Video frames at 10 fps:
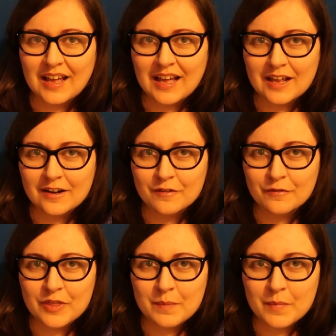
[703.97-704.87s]
And
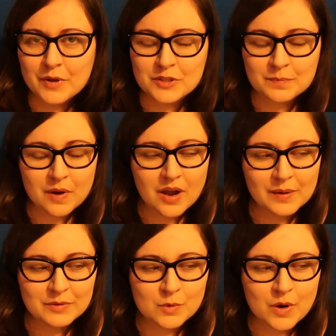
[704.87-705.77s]
for the most part,
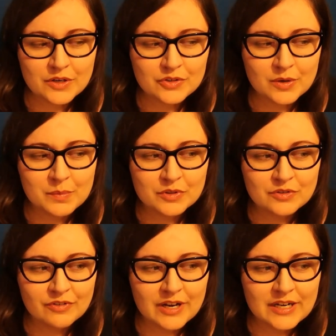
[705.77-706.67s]
it was quite enjoyable
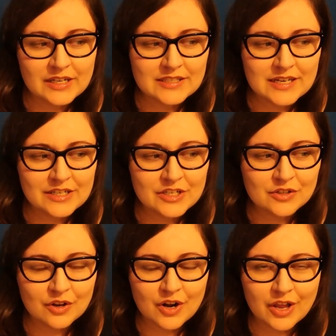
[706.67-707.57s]
to read until it just
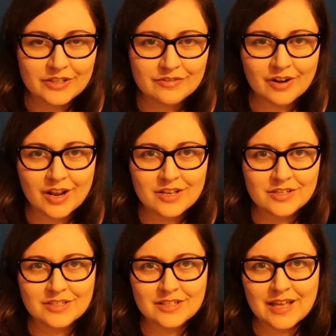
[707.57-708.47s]
got closer and
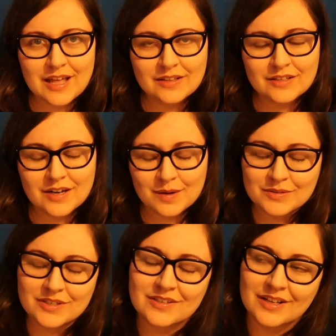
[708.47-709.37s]
closer to the end. And I
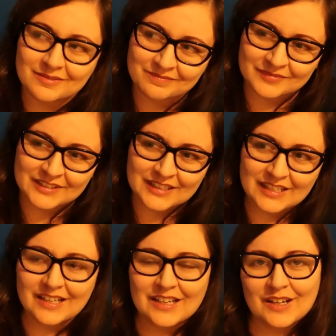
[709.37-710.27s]
was just like,
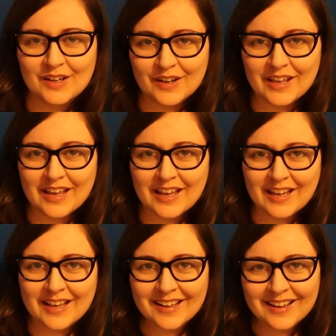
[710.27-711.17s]

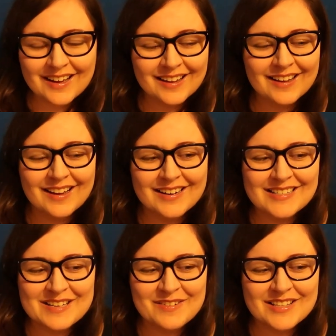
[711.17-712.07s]
okay, I can kind
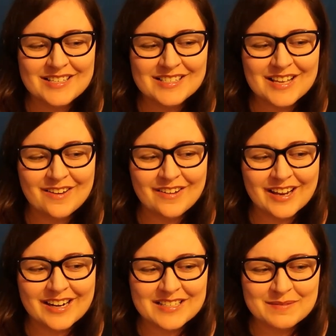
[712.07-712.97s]
of see where this is
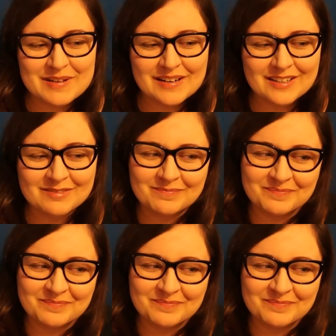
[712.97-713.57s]
going. It's a bit like,